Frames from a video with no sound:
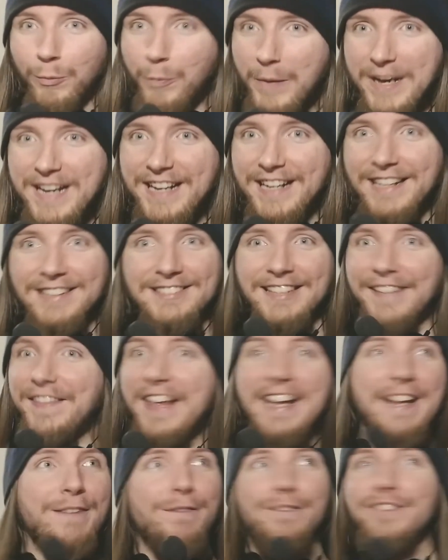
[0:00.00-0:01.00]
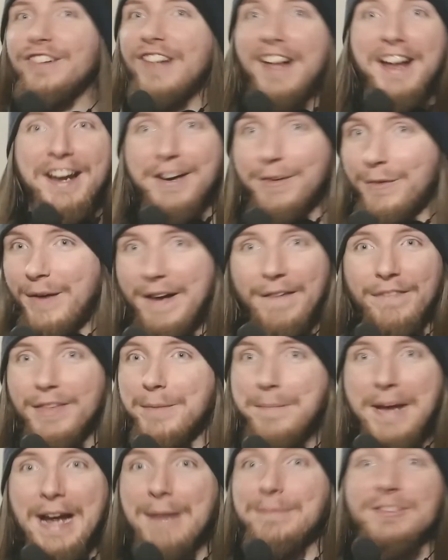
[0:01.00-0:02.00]
wings and they can fly around the
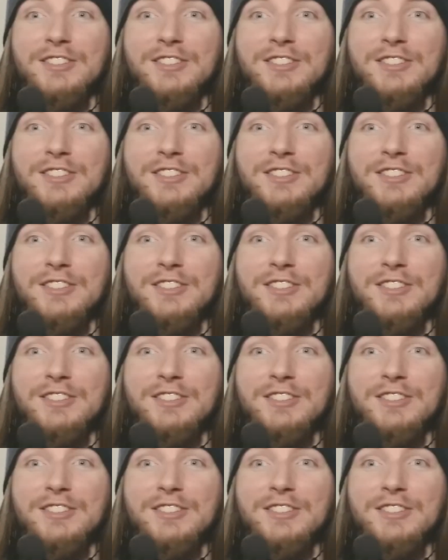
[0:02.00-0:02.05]
map,